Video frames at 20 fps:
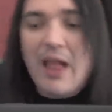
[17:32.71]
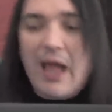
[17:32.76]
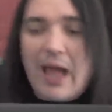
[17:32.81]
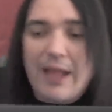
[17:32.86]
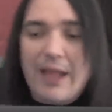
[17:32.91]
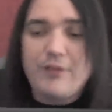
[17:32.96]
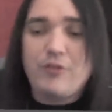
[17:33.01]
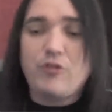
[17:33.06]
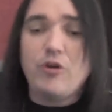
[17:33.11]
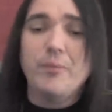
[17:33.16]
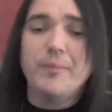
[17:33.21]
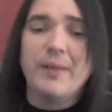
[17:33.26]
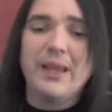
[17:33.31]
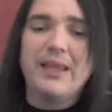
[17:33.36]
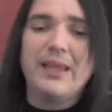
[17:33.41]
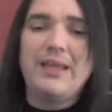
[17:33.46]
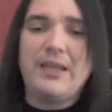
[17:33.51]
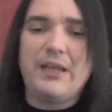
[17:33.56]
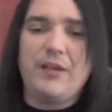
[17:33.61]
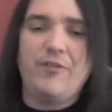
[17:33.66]
I do
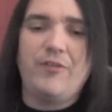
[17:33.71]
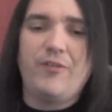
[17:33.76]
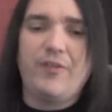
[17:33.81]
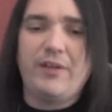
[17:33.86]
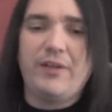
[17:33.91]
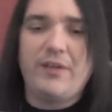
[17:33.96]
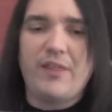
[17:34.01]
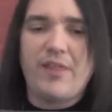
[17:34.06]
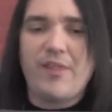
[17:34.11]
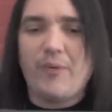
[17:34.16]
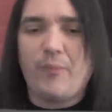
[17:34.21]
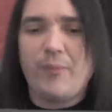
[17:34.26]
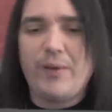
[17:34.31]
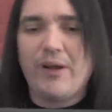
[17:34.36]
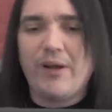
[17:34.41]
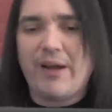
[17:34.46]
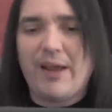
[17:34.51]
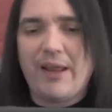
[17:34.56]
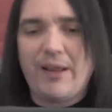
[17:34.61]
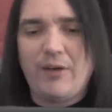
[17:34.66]
believe that
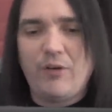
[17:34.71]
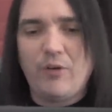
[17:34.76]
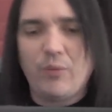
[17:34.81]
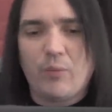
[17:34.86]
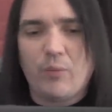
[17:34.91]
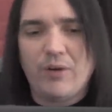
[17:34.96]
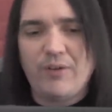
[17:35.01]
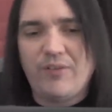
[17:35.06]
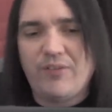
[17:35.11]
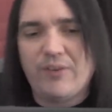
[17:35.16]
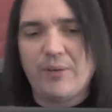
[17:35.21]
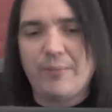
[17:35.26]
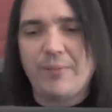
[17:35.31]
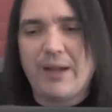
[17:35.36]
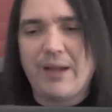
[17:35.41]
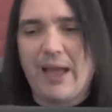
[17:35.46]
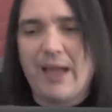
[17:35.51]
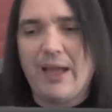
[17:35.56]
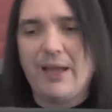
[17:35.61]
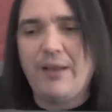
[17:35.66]
we are heading towards some
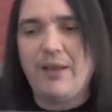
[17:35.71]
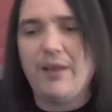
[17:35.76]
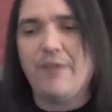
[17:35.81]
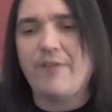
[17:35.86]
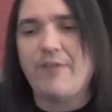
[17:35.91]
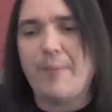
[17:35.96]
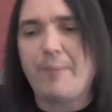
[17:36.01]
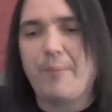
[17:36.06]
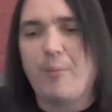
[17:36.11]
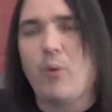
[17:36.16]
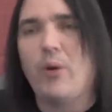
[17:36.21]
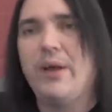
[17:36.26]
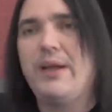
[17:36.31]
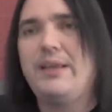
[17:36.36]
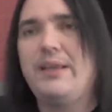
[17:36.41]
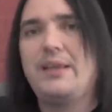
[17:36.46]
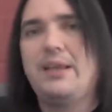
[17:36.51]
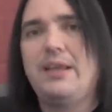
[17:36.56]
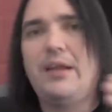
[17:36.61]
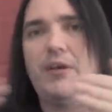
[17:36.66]
kind of a
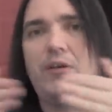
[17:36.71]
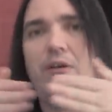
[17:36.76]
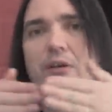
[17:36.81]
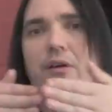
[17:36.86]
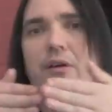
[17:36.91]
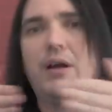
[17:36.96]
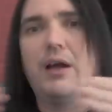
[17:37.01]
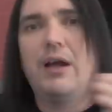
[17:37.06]
point here.